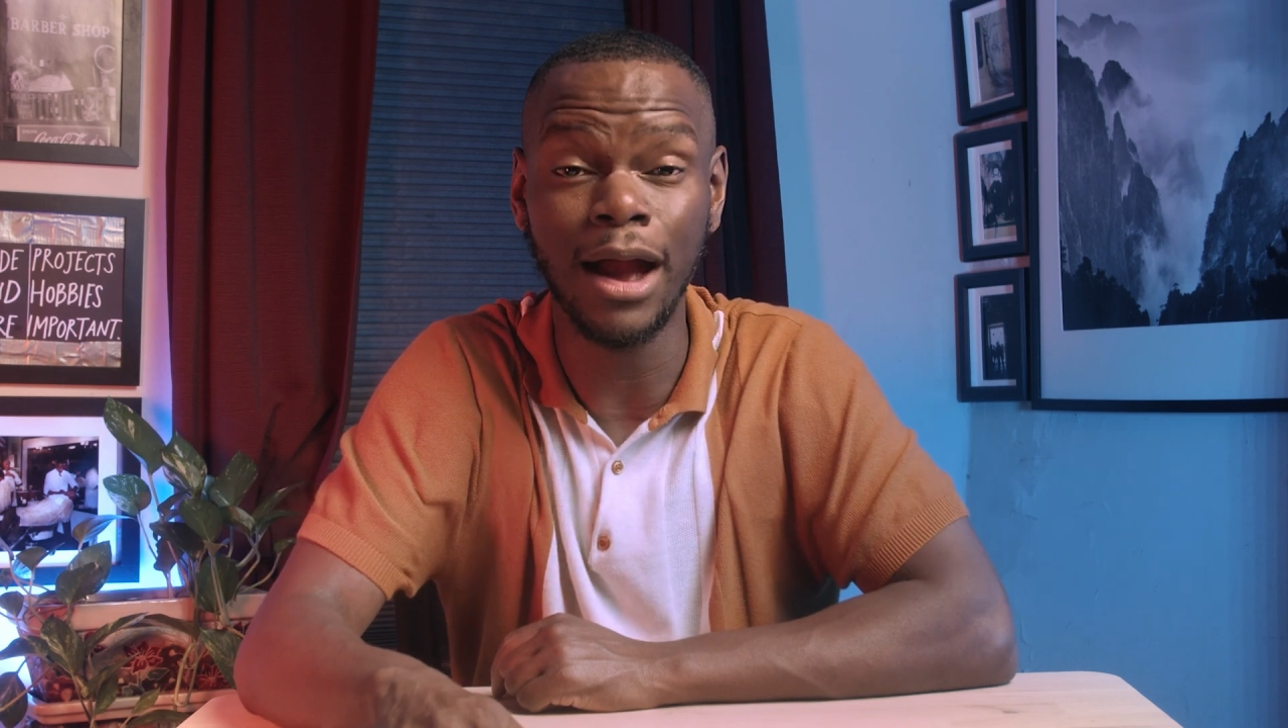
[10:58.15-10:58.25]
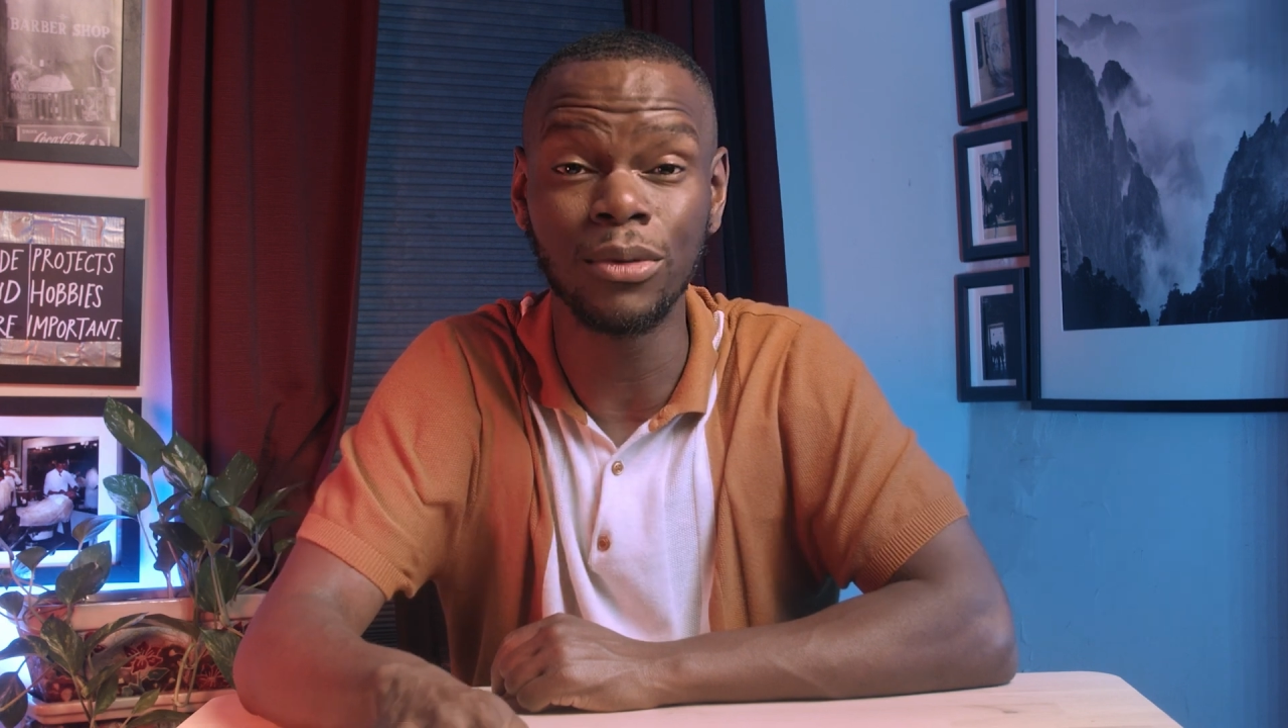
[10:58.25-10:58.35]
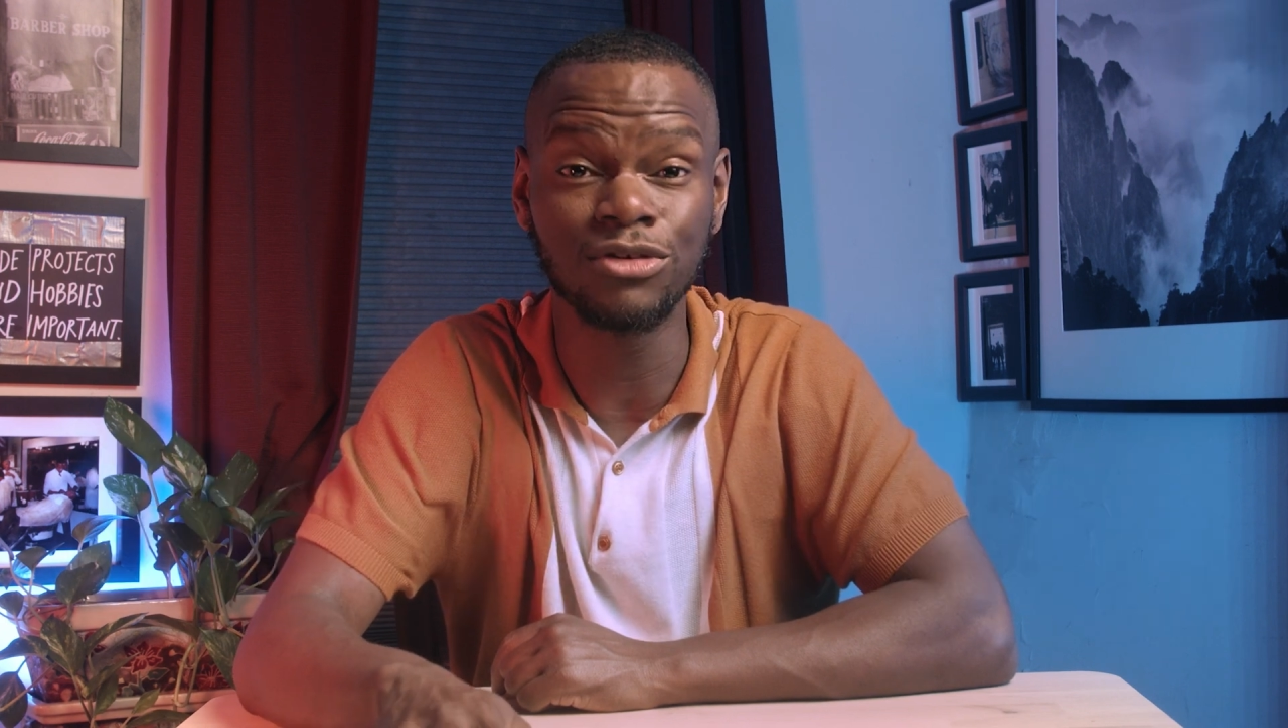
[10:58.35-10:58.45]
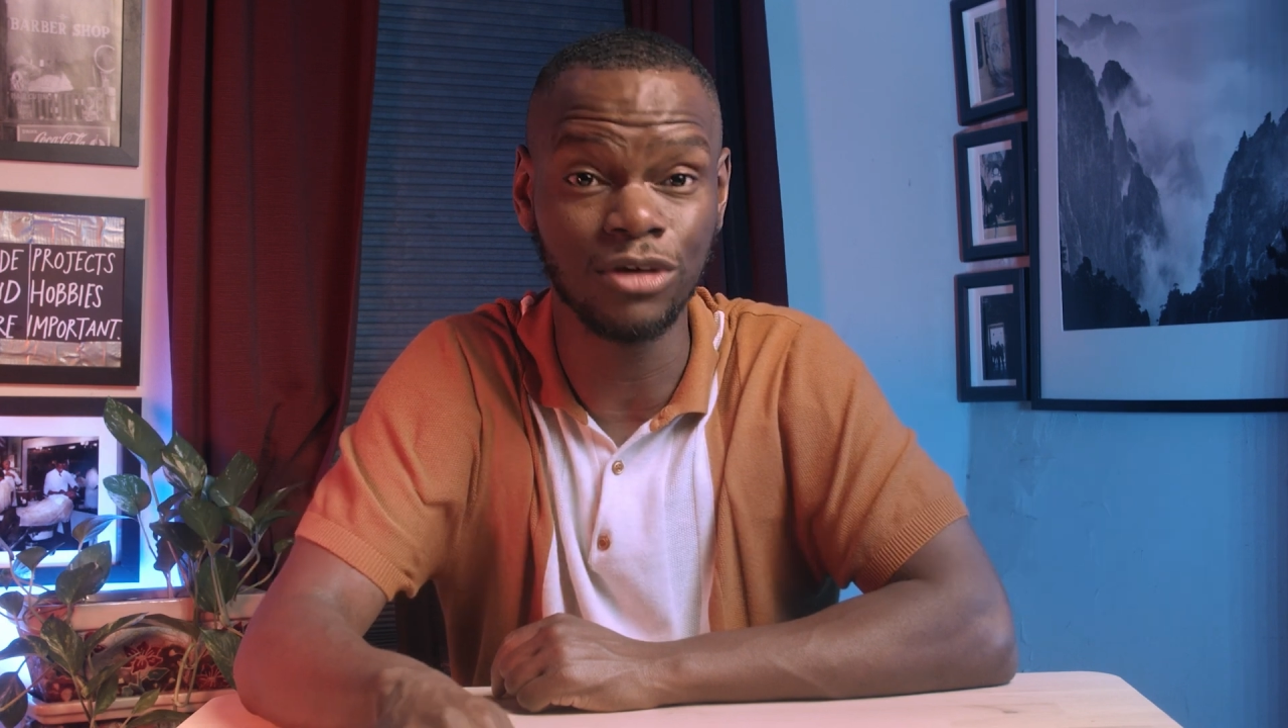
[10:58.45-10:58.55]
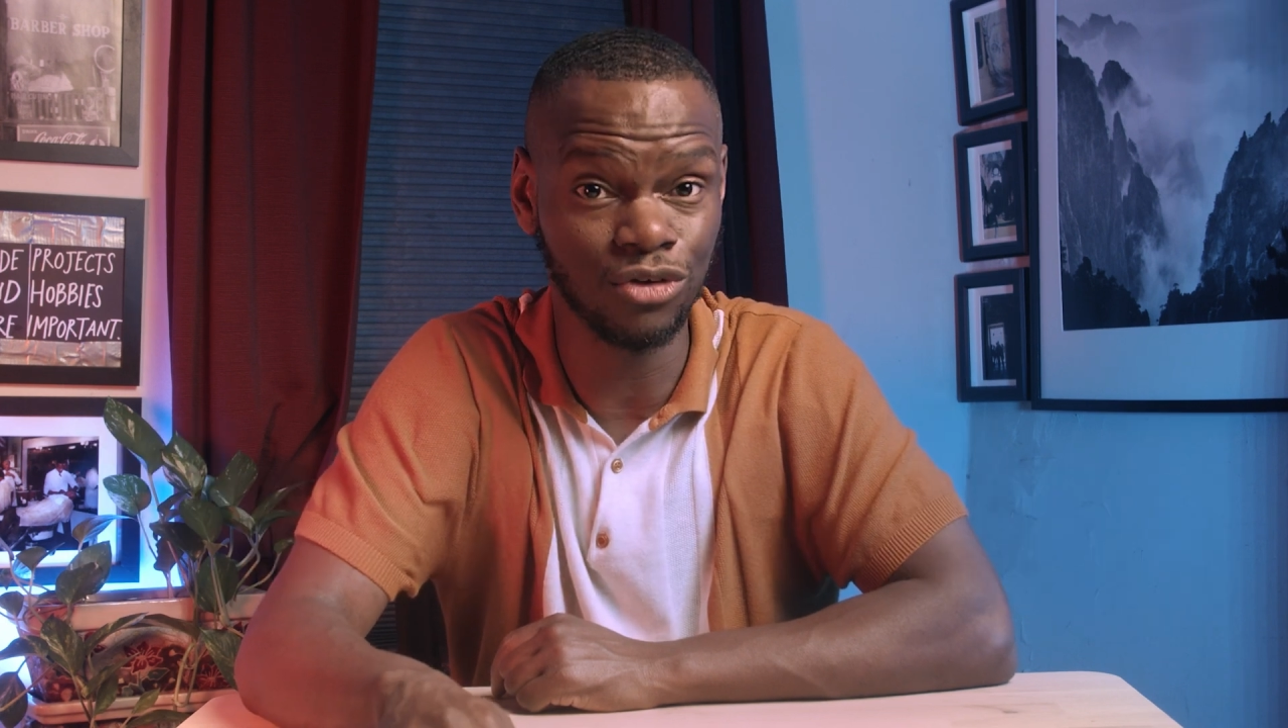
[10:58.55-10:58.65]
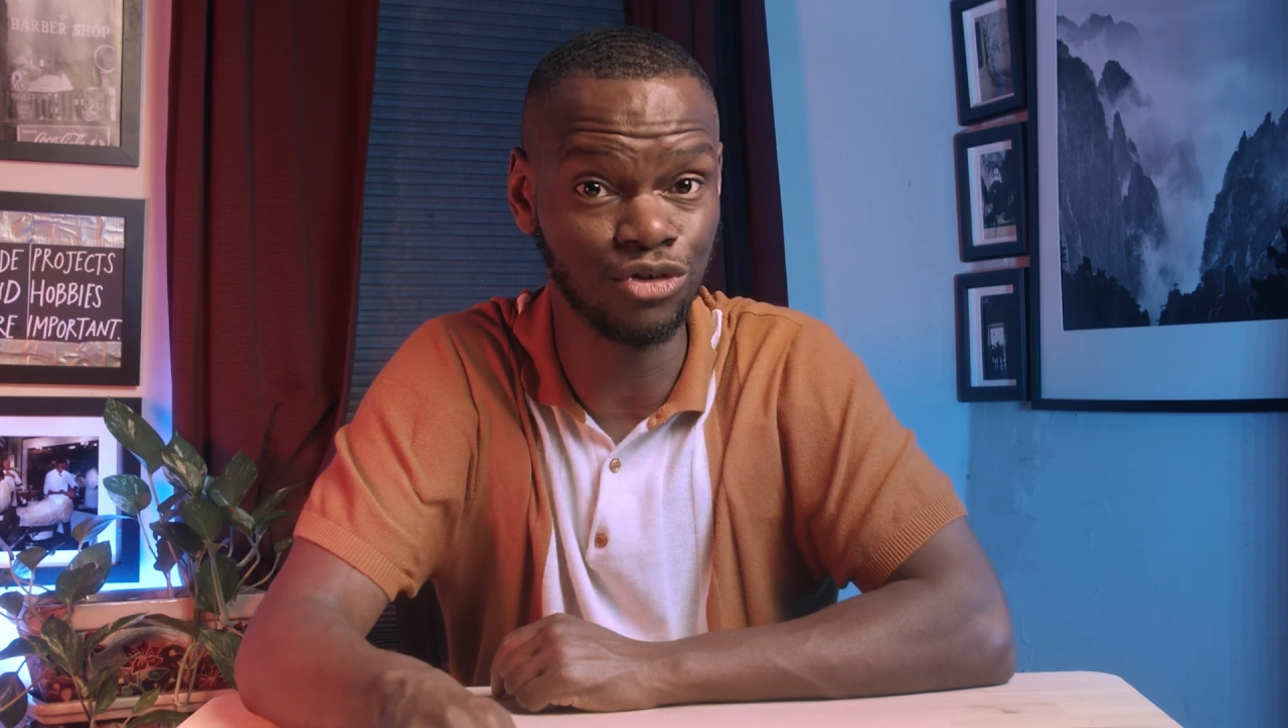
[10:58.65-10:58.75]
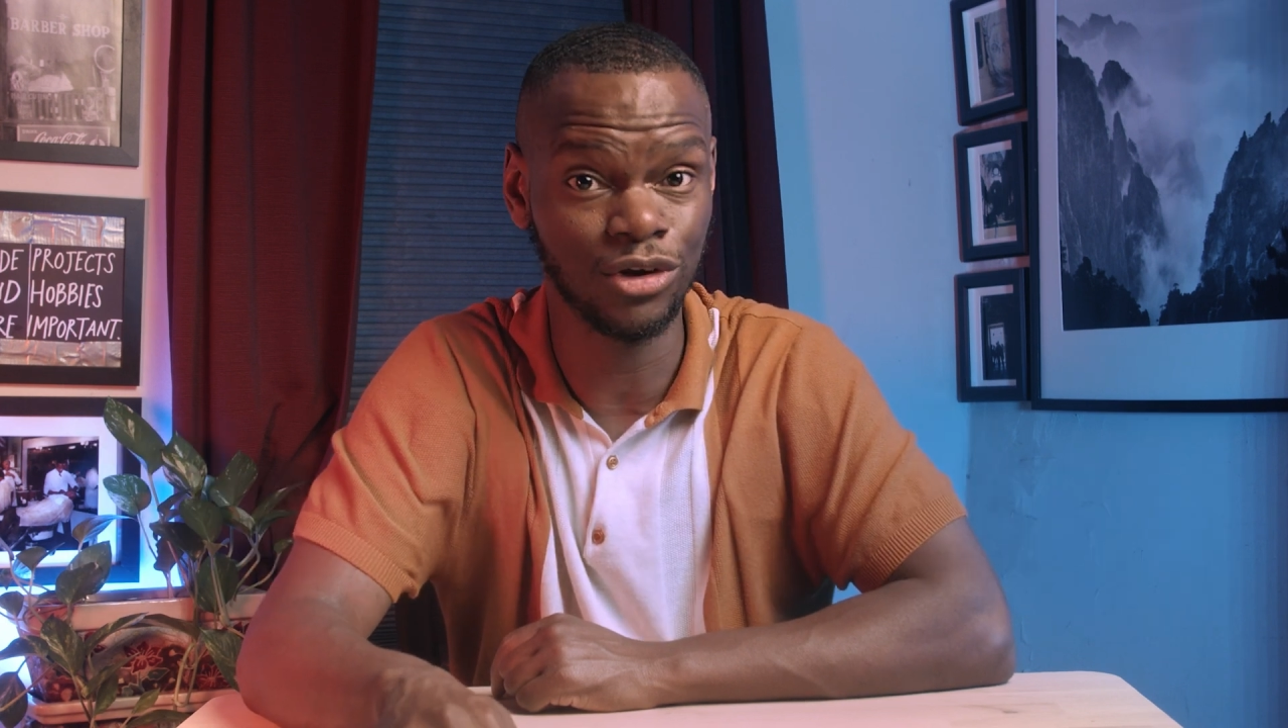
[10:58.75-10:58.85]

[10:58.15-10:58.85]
acquisition